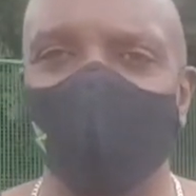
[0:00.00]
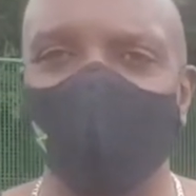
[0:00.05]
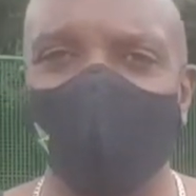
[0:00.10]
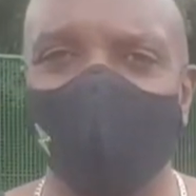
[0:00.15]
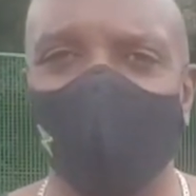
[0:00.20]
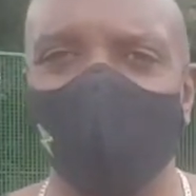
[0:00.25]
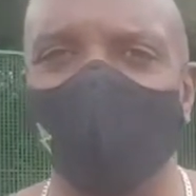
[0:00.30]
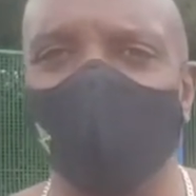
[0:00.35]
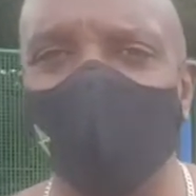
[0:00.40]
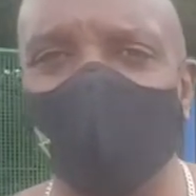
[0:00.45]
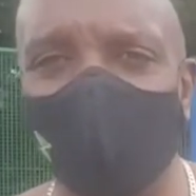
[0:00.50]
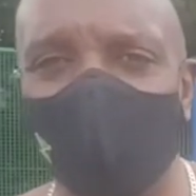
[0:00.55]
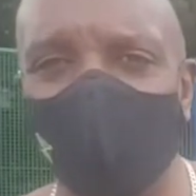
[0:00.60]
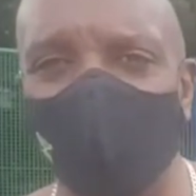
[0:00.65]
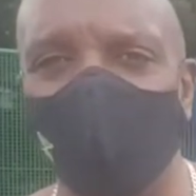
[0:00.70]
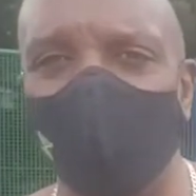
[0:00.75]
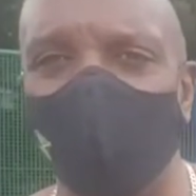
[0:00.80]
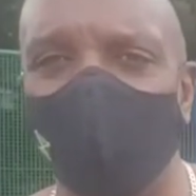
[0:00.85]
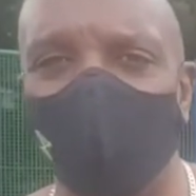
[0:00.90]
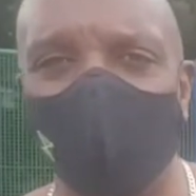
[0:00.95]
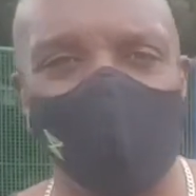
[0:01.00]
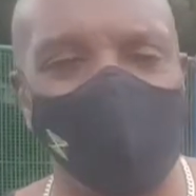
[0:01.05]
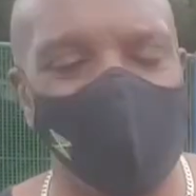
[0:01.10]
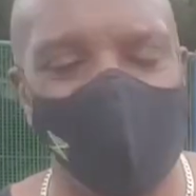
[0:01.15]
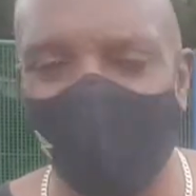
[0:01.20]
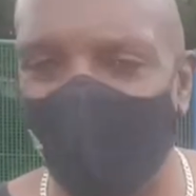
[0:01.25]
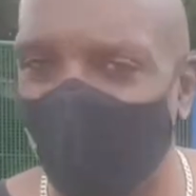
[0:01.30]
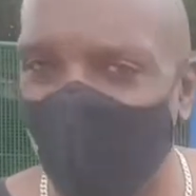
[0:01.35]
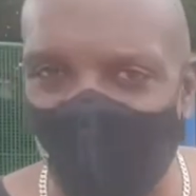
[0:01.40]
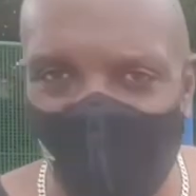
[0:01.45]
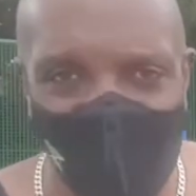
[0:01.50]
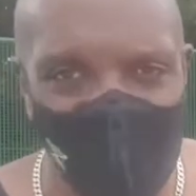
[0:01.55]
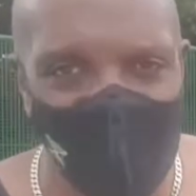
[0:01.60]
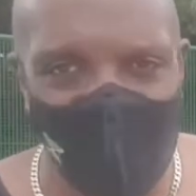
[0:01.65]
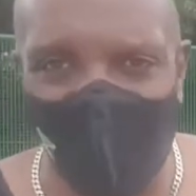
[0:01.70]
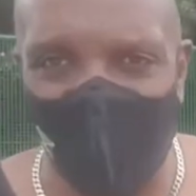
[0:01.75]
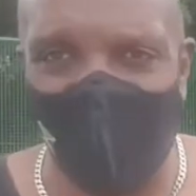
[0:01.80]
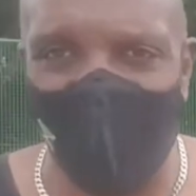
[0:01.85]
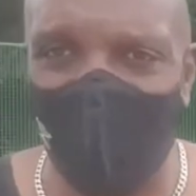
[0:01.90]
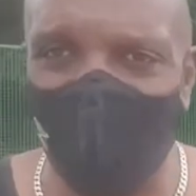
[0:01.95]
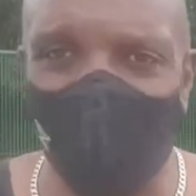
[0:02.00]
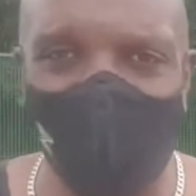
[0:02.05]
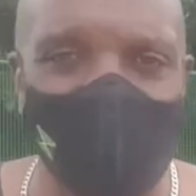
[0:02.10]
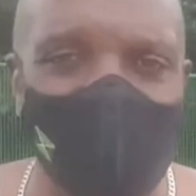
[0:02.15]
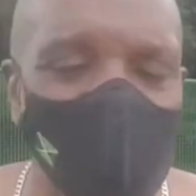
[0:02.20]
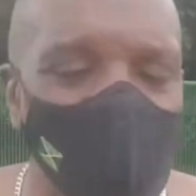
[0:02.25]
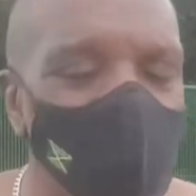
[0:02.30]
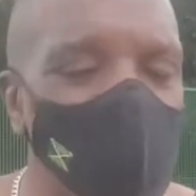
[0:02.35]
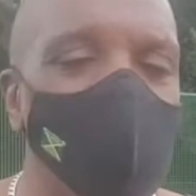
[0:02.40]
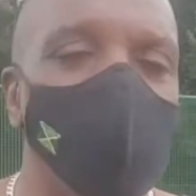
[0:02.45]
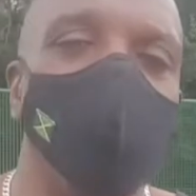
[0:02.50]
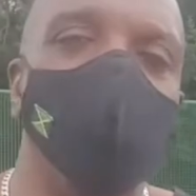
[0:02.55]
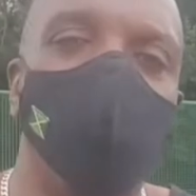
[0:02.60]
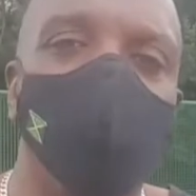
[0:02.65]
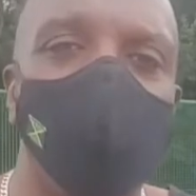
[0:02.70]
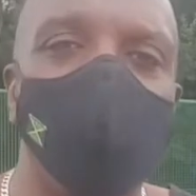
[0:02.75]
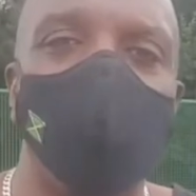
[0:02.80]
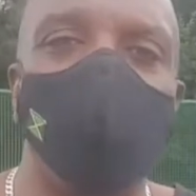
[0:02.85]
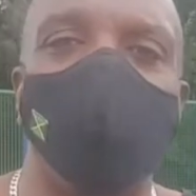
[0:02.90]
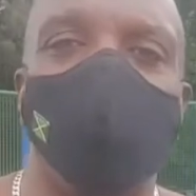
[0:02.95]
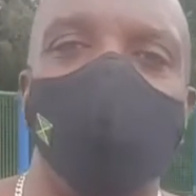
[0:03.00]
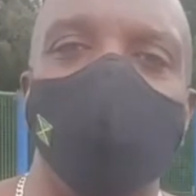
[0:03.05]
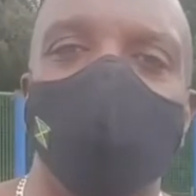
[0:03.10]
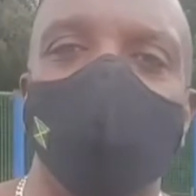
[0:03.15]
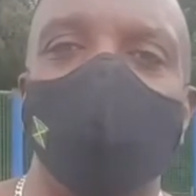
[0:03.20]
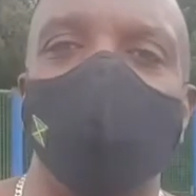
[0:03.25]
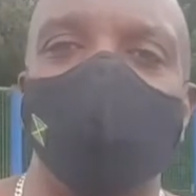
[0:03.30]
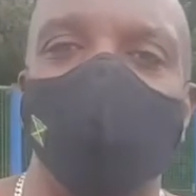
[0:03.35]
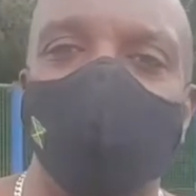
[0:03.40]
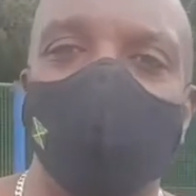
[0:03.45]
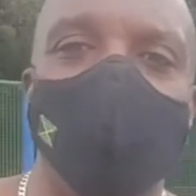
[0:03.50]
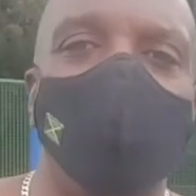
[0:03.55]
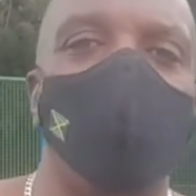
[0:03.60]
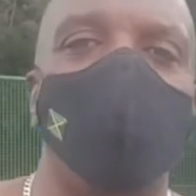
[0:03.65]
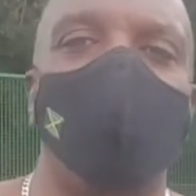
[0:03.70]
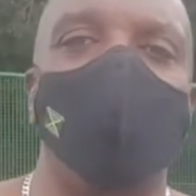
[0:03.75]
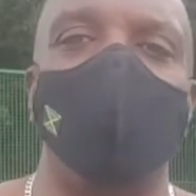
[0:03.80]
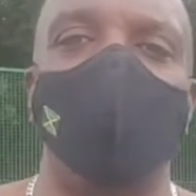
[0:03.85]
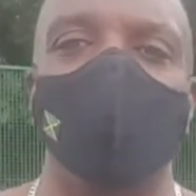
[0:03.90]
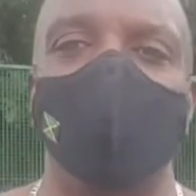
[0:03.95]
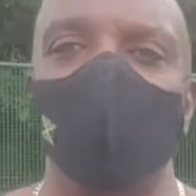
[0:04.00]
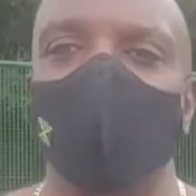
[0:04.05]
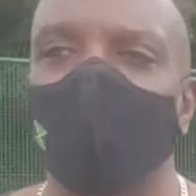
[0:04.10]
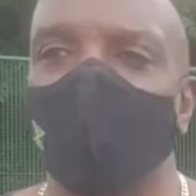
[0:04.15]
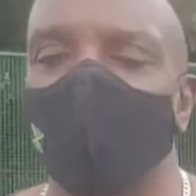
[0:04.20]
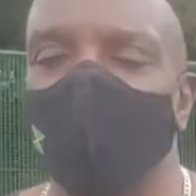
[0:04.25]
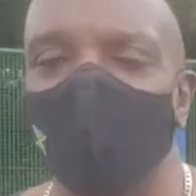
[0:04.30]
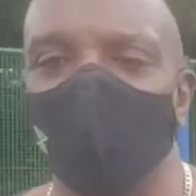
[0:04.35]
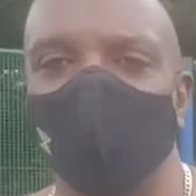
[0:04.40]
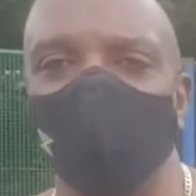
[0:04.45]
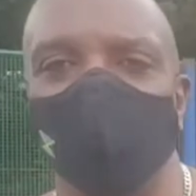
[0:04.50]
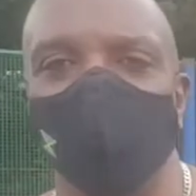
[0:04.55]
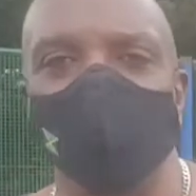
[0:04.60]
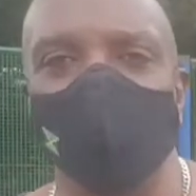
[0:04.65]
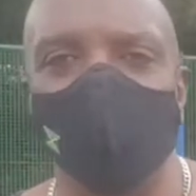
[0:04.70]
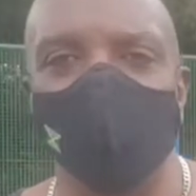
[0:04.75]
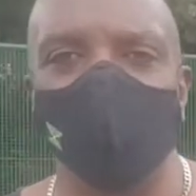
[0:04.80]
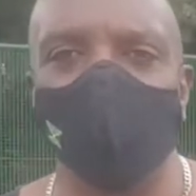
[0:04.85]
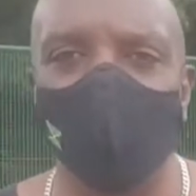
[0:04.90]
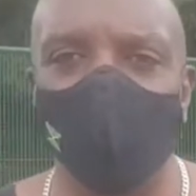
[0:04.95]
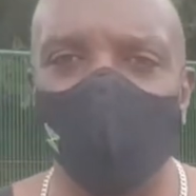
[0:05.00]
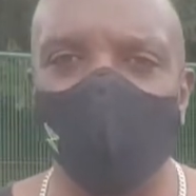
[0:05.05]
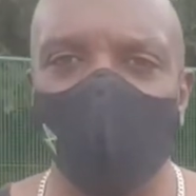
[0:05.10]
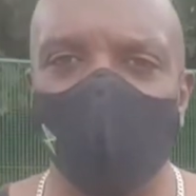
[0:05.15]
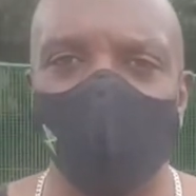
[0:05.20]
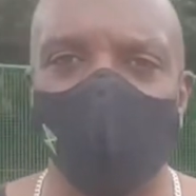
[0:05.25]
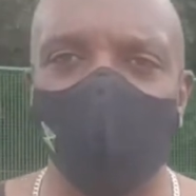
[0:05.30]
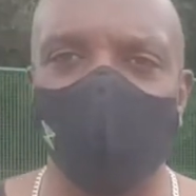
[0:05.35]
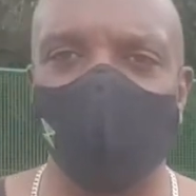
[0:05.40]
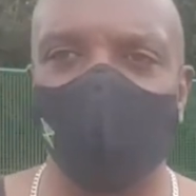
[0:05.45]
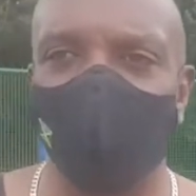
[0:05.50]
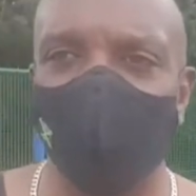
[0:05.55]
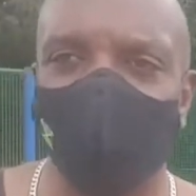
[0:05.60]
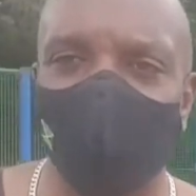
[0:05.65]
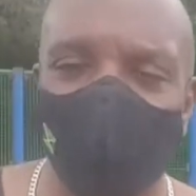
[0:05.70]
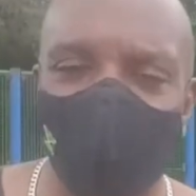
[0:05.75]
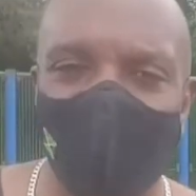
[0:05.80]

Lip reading: You generally hear people say, I'm not a morning person, but it's not about whether you're a morning person.